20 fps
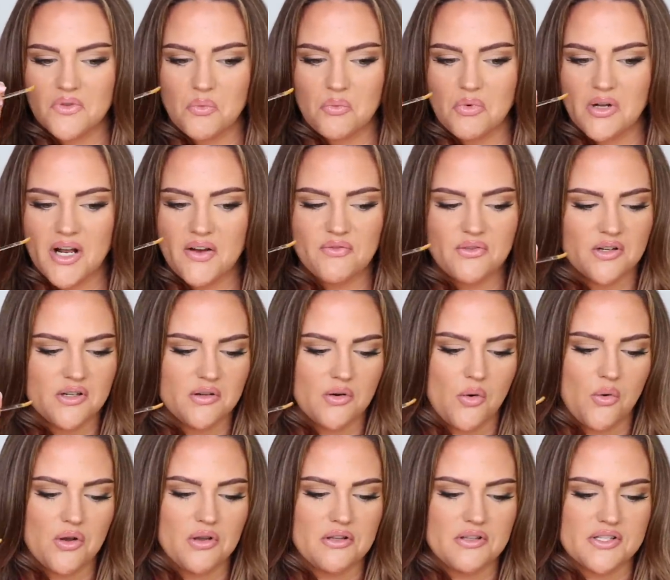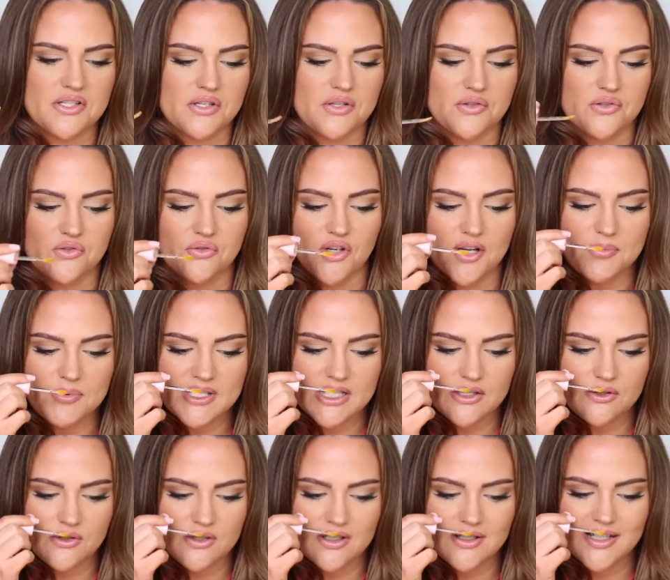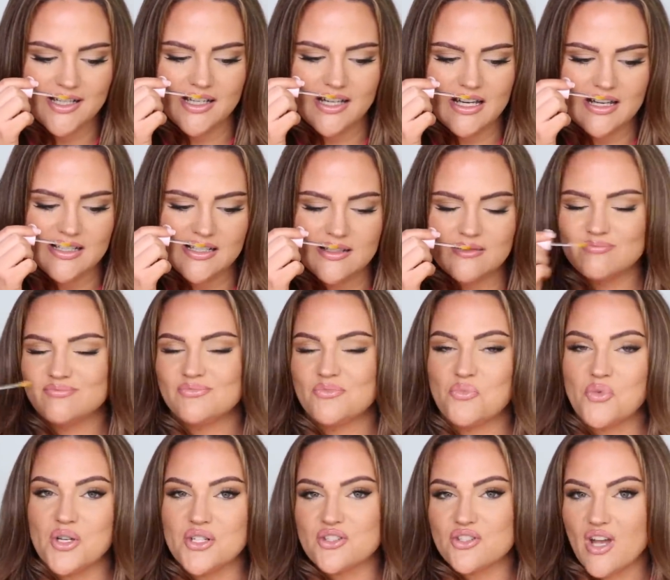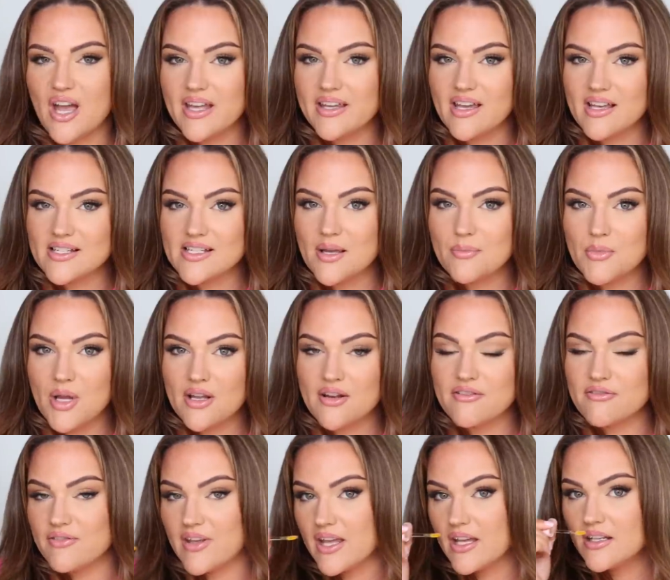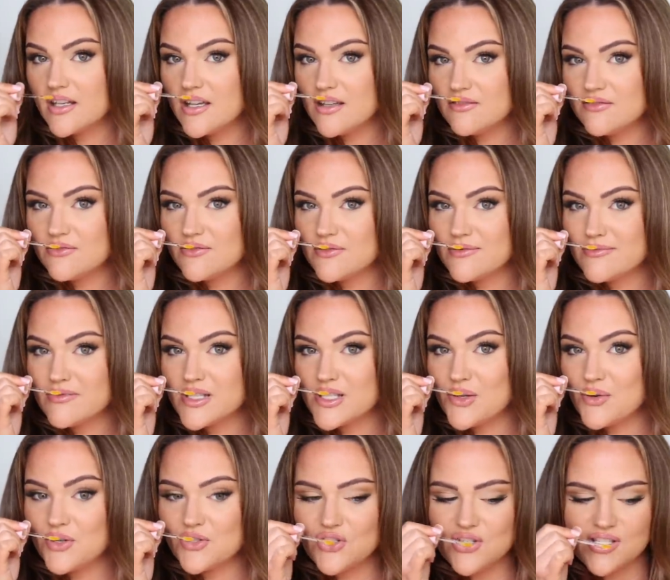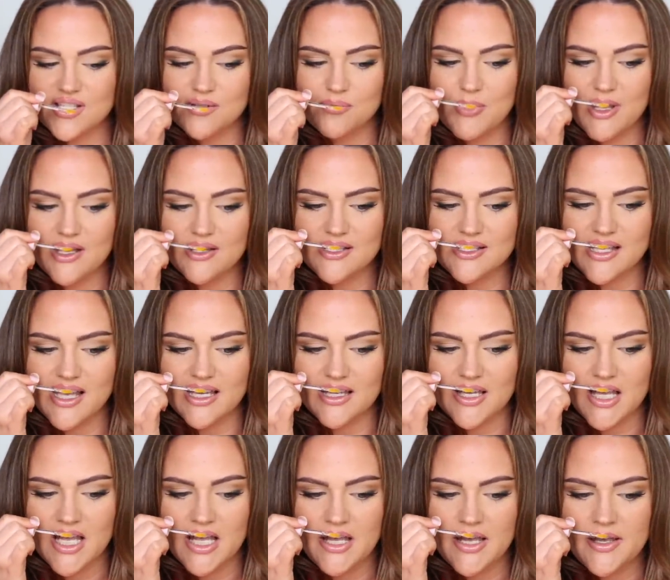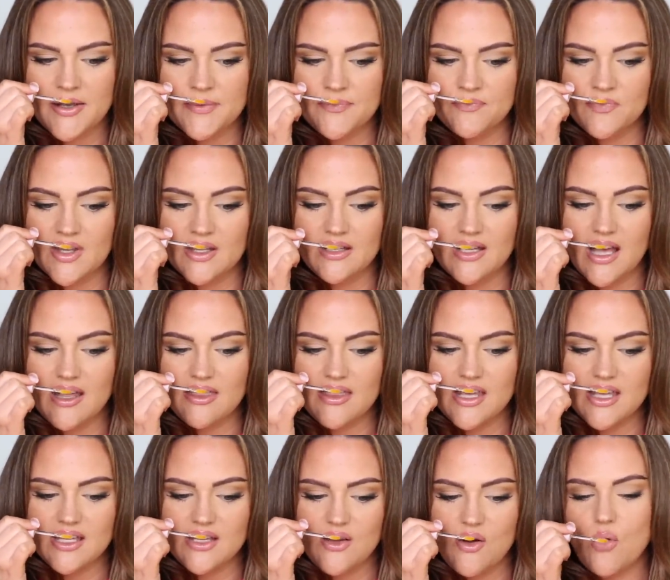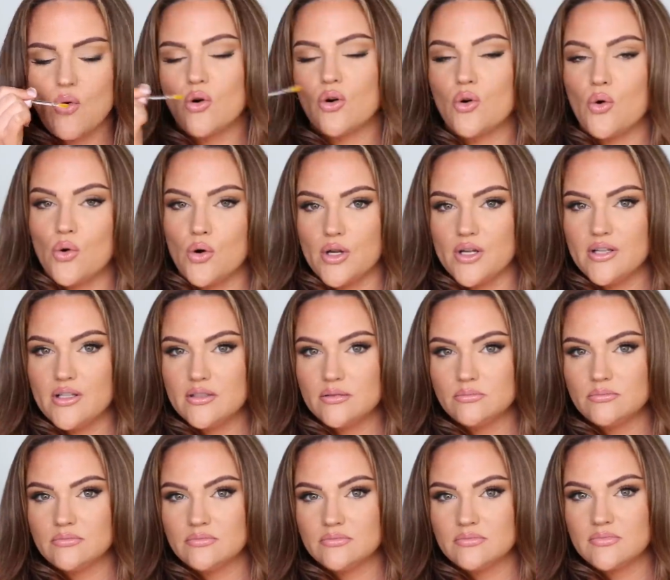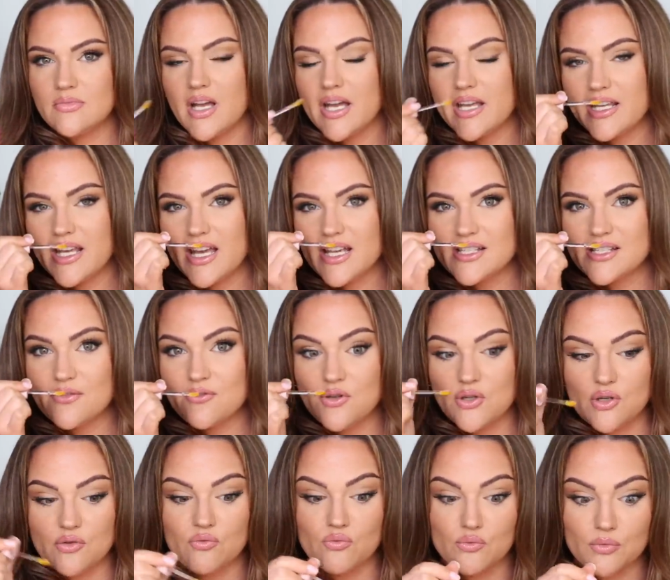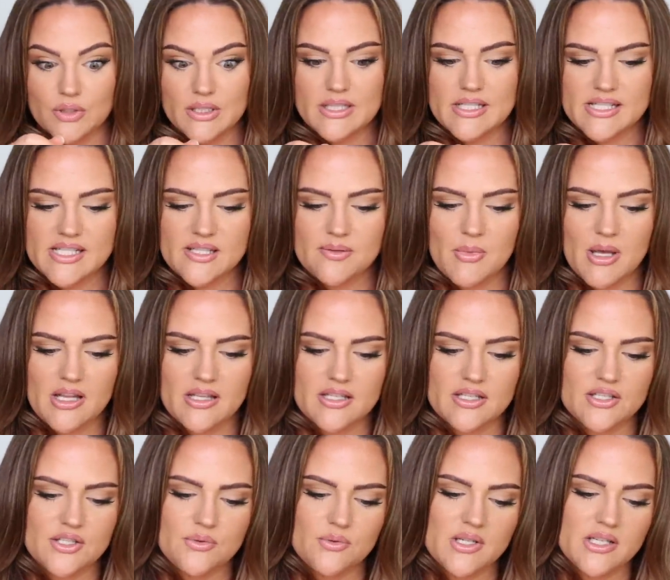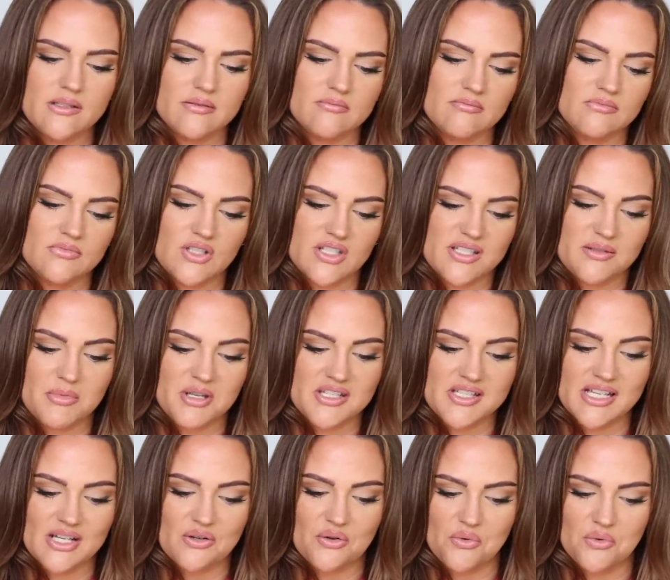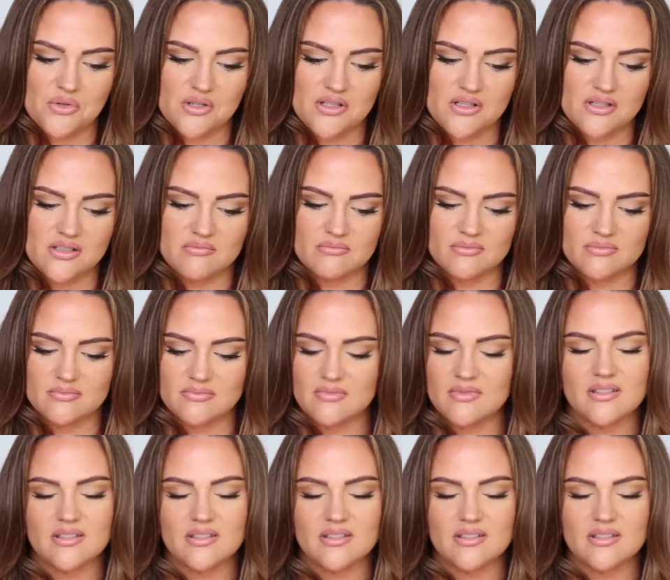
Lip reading: whatever oil is used, grapeseed oil, I guess, which I guess I'm not a fan of. So it just smells like nothing or oil, I guess, if you can really smell into it, just smells like an oil. And